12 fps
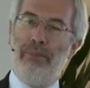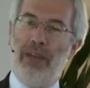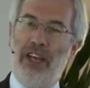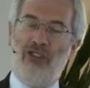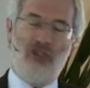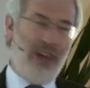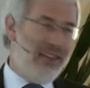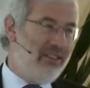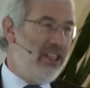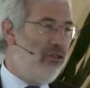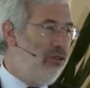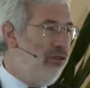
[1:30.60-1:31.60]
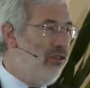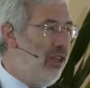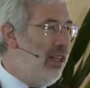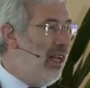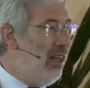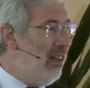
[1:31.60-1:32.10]
interesting to see
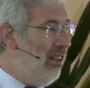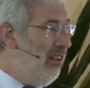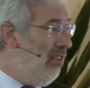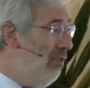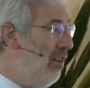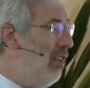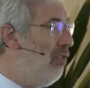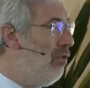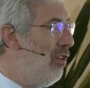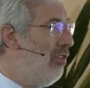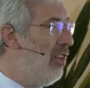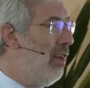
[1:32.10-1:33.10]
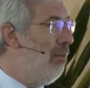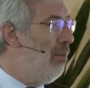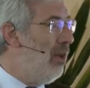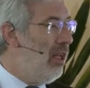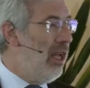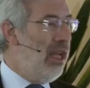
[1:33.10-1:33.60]
that this event, for
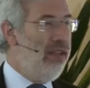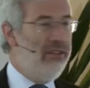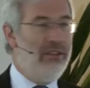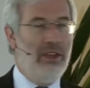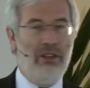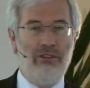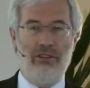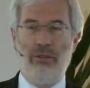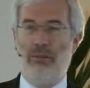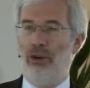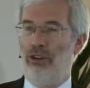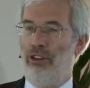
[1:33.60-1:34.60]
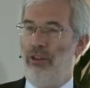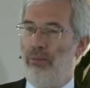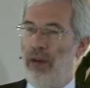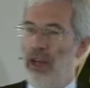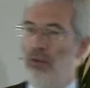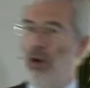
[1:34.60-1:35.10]
example, is supported
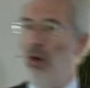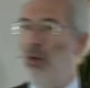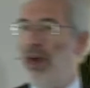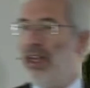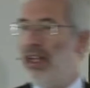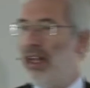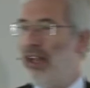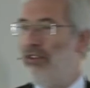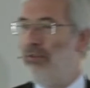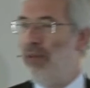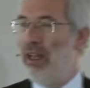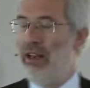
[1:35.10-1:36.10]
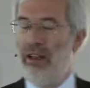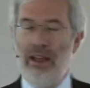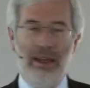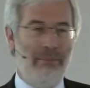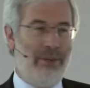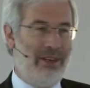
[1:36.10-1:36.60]
by Huawei, that has been
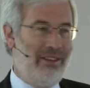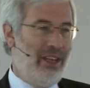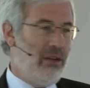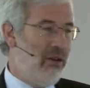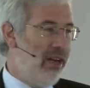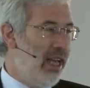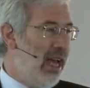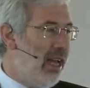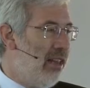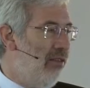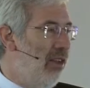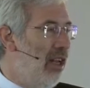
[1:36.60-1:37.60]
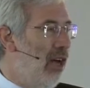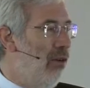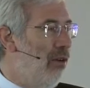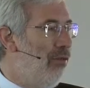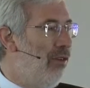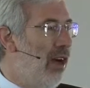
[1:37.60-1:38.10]
particularly active in
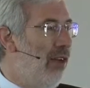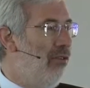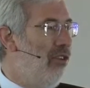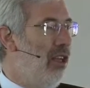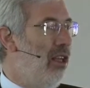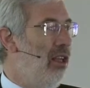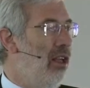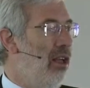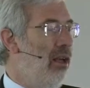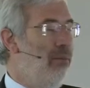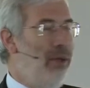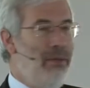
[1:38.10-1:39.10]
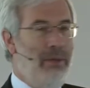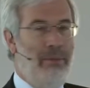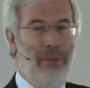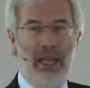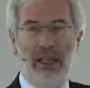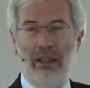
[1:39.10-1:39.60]
our 5G
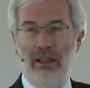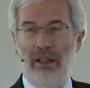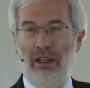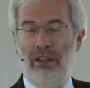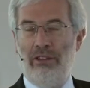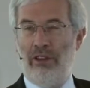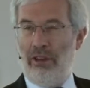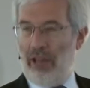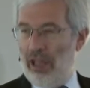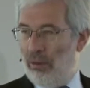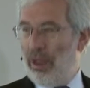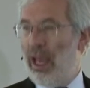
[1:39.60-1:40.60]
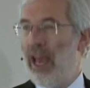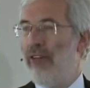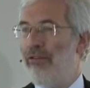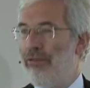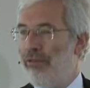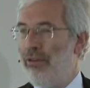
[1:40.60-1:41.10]
PPP. So here we
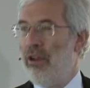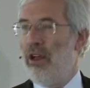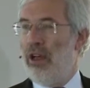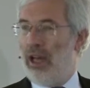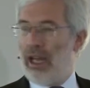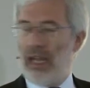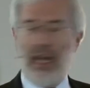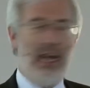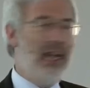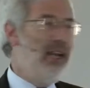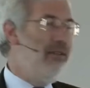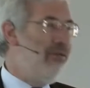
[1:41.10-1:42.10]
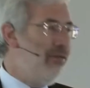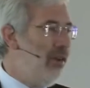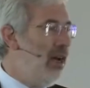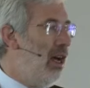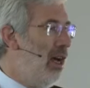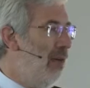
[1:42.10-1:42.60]
have a kind of
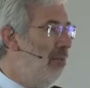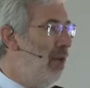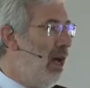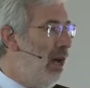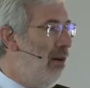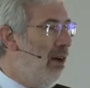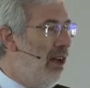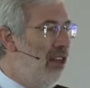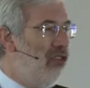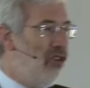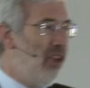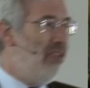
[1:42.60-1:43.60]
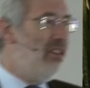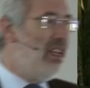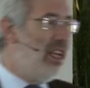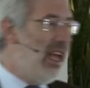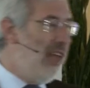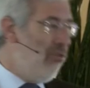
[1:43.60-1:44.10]
an interesting
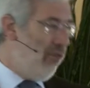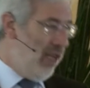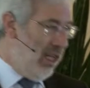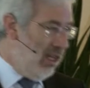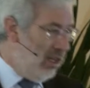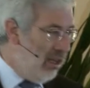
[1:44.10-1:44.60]
gathering